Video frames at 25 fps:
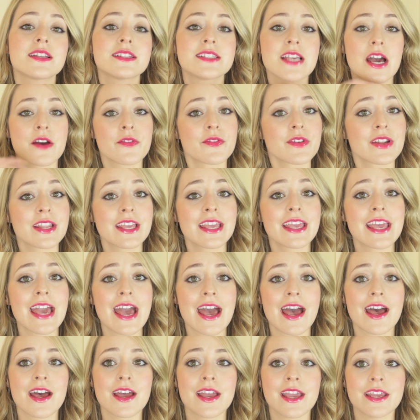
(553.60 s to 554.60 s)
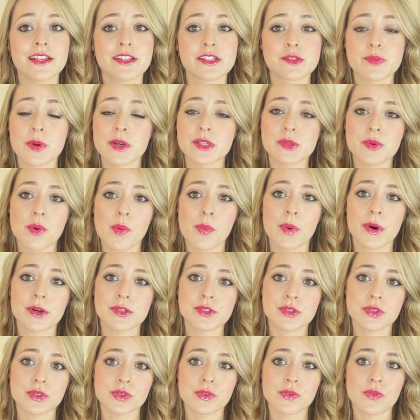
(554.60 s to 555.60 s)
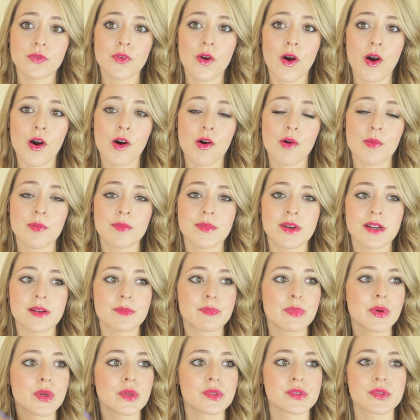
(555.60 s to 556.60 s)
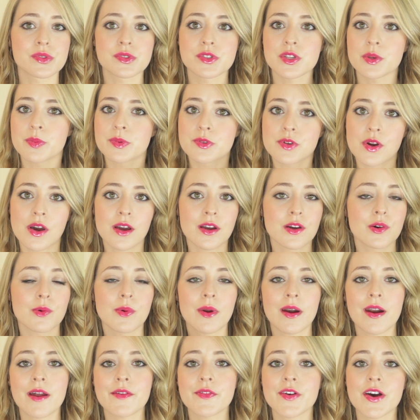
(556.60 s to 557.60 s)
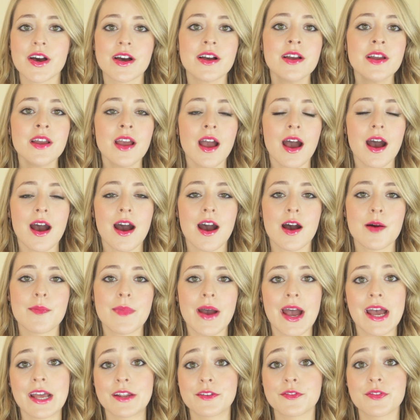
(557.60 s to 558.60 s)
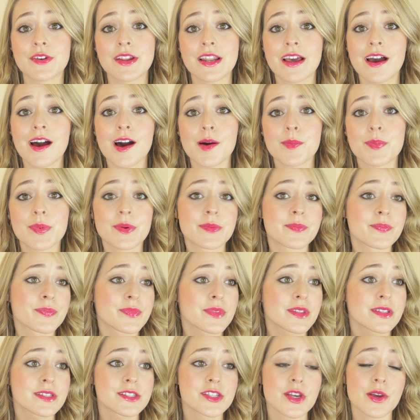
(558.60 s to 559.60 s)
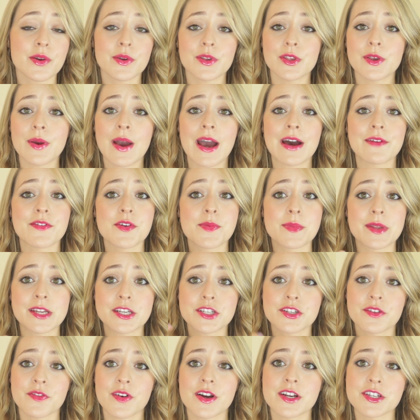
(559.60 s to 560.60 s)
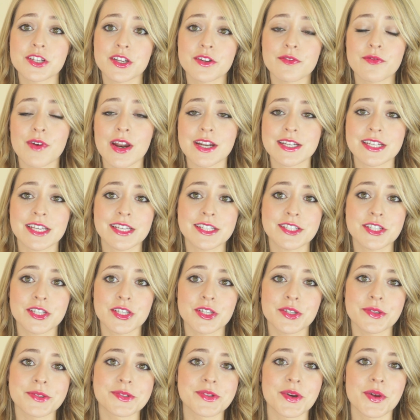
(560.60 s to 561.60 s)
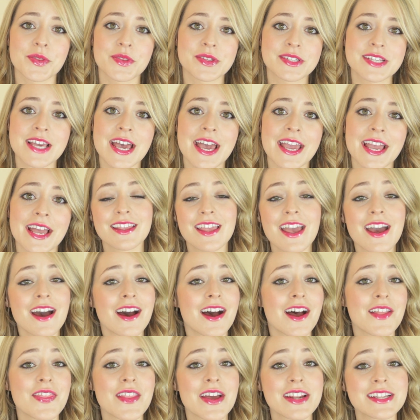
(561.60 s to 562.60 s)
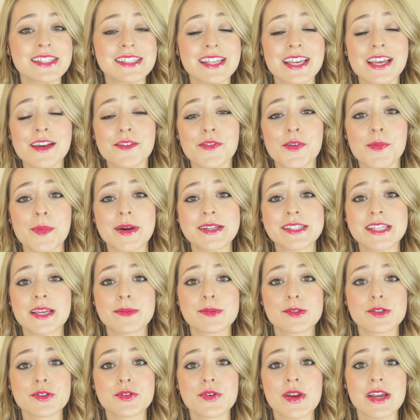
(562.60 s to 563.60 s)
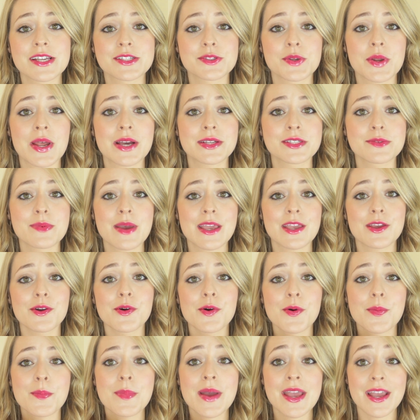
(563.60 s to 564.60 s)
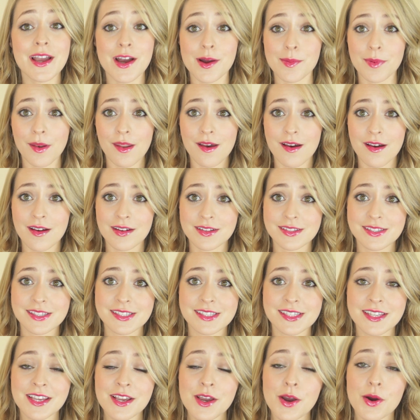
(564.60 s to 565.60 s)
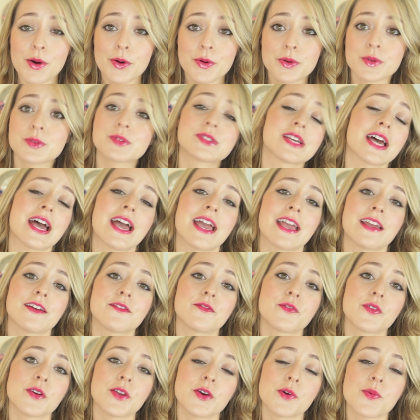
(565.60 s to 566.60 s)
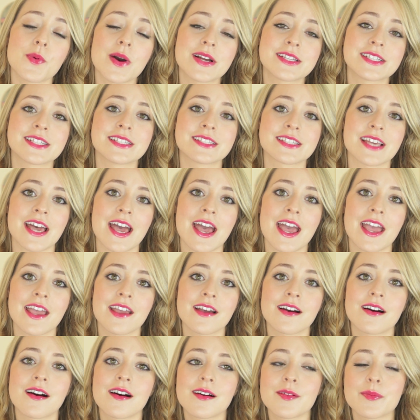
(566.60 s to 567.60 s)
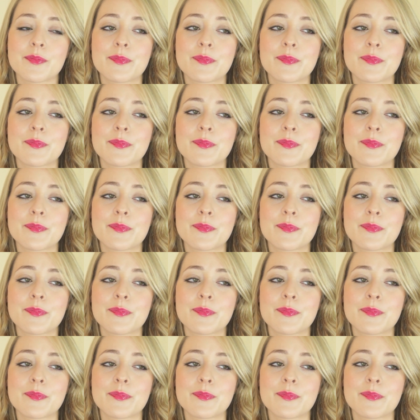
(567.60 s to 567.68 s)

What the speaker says: definitely get a disposable bottle from Boots or Superdrug or wherever and fill it up so you have a miniature version ready to use on the day. Yeah, and that is it for my tips and tricks on how to make your makeup last all day for your wedding day.